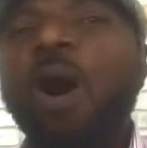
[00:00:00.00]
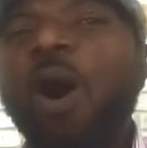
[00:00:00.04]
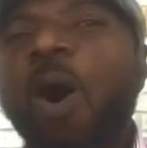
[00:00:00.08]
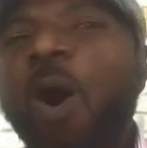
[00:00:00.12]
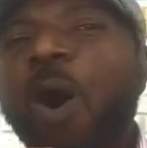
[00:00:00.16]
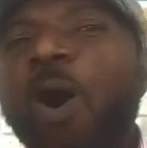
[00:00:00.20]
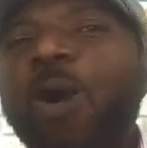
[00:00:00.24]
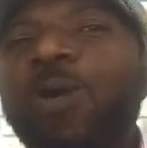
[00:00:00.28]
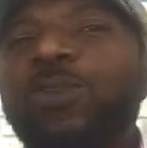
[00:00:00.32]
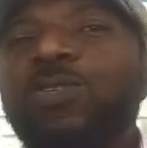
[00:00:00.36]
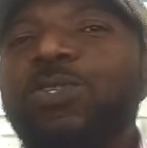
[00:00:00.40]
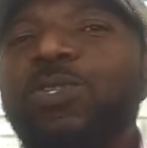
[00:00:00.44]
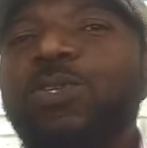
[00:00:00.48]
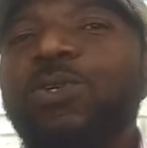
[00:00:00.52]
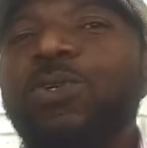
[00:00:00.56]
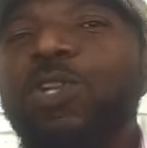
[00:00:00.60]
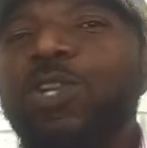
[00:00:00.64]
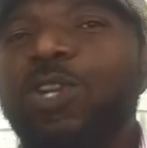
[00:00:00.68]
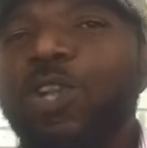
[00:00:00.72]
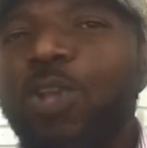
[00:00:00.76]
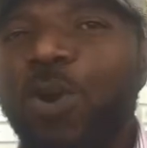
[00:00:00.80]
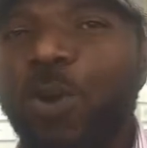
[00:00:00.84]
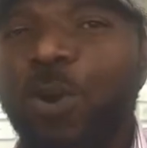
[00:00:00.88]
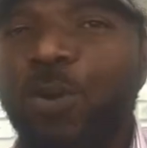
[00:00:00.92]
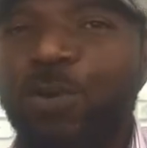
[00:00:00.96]
Also
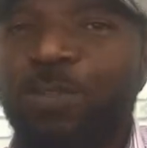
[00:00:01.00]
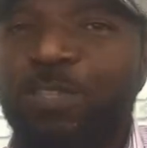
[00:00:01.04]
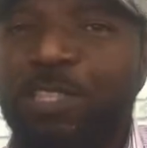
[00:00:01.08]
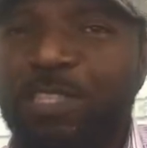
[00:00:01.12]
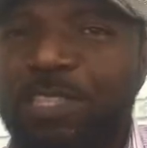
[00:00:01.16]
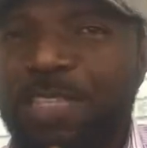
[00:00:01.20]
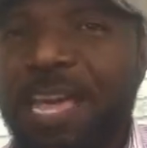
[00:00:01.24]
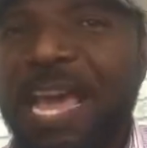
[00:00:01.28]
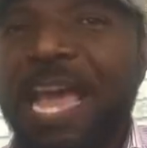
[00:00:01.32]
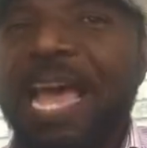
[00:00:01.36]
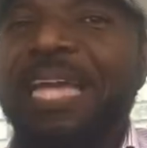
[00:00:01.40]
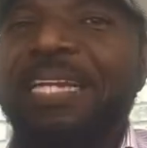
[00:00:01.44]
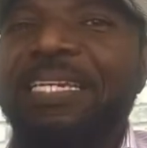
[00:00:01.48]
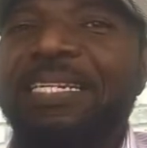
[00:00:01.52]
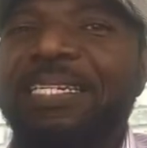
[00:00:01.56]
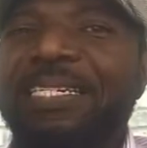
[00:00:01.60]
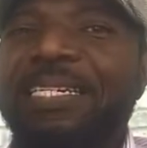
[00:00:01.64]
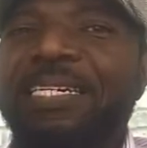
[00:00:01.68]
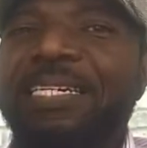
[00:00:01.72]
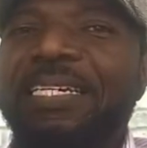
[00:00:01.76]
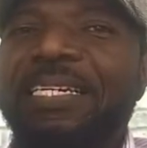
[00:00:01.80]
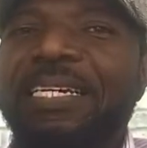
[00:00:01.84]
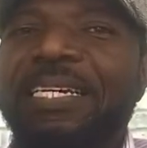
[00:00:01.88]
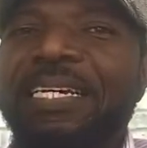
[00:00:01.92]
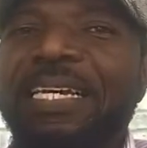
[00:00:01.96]
note that
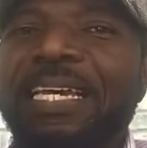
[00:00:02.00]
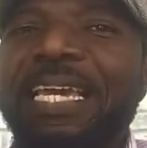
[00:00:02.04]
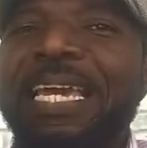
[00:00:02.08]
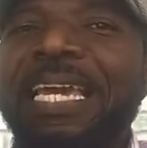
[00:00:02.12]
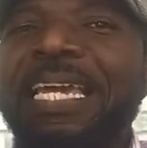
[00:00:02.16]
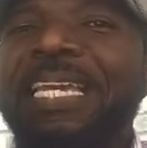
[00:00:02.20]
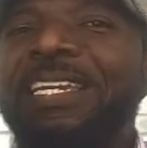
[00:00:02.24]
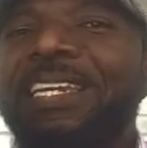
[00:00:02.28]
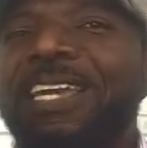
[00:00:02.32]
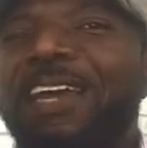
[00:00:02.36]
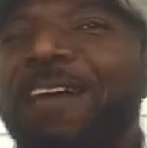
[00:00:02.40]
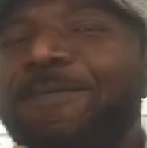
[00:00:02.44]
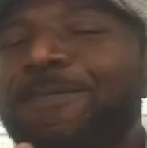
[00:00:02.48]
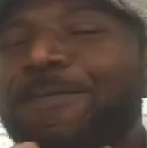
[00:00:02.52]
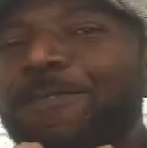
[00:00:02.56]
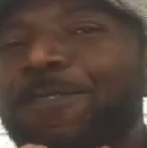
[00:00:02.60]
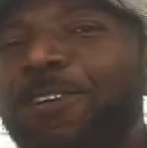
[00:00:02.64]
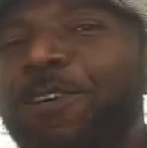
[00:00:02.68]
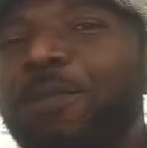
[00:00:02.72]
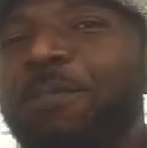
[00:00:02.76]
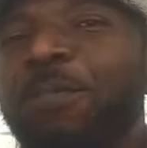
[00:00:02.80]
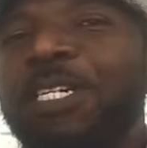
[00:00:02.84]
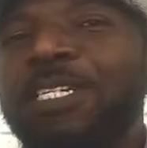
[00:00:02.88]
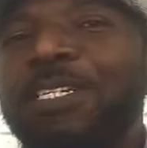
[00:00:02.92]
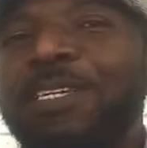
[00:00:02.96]
in the
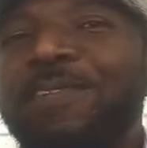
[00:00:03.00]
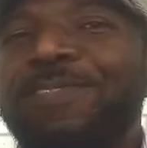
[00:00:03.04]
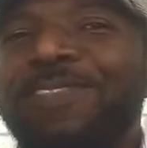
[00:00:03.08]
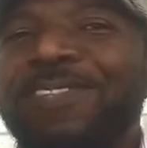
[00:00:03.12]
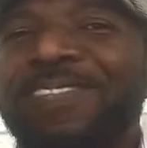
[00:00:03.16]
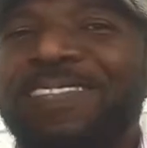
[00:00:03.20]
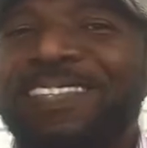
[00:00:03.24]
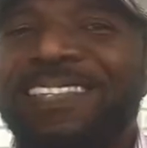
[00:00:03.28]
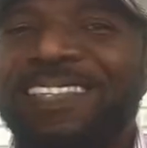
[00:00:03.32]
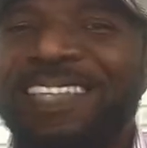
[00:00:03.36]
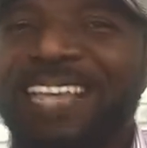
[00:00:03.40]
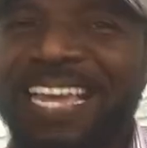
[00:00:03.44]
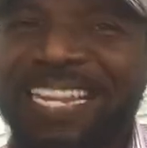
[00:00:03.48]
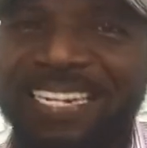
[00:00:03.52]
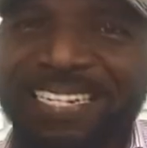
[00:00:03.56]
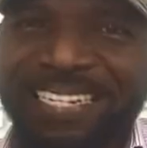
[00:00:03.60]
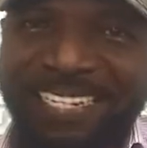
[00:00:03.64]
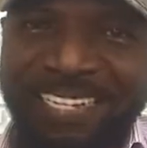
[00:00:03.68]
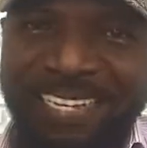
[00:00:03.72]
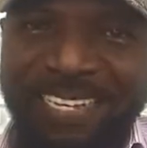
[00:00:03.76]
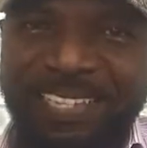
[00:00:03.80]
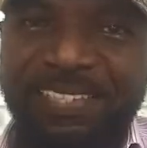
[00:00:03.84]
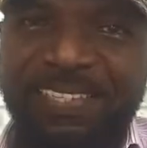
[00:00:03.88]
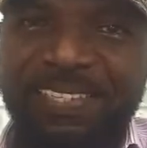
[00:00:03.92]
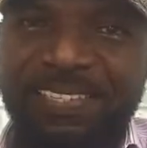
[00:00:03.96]
affirmative
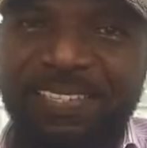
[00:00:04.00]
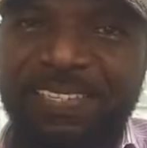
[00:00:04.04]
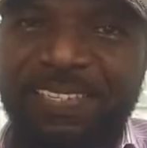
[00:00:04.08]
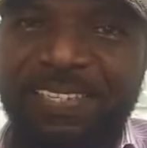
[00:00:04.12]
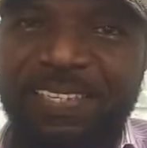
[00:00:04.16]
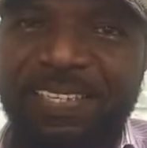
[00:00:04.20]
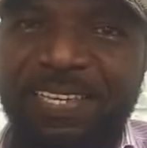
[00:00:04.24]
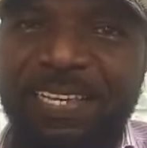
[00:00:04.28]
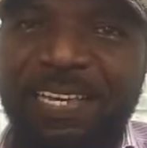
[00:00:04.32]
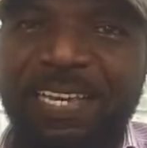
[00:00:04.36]
sentence,